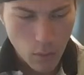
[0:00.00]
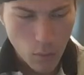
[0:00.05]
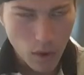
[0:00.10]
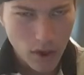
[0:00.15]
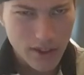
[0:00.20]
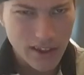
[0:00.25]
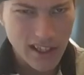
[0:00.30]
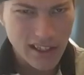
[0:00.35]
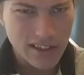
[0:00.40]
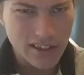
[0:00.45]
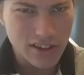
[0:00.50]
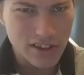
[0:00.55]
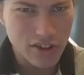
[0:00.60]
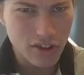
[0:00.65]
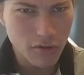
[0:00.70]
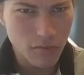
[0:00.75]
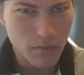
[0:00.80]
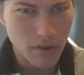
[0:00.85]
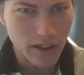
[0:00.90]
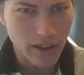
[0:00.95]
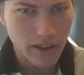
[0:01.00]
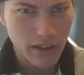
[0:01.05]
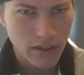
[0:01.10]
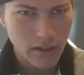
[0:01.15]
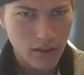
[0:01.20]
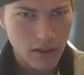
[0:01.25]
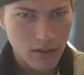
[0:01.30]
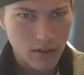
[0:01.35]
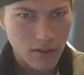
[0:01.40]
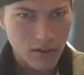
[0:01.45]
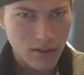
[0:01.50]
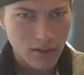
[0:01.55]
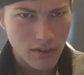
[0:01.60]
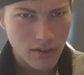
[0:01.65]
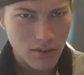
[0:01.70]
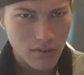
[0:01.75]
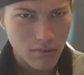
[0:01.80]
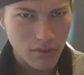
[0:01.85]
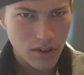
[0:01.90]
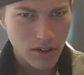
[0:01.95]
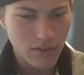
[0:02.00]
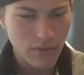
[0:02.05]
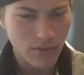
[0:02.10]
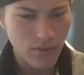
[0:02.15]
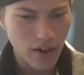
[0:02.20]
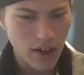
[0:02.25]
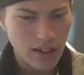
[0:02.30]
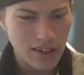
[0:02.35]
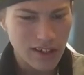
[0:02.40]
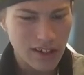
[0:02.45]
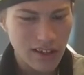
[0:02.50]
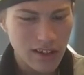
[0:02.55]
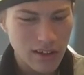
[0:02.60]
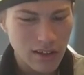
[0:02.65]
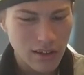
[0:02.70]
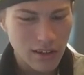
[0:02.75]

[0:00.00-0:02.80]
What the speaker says: What? That's stupid. What the fuck?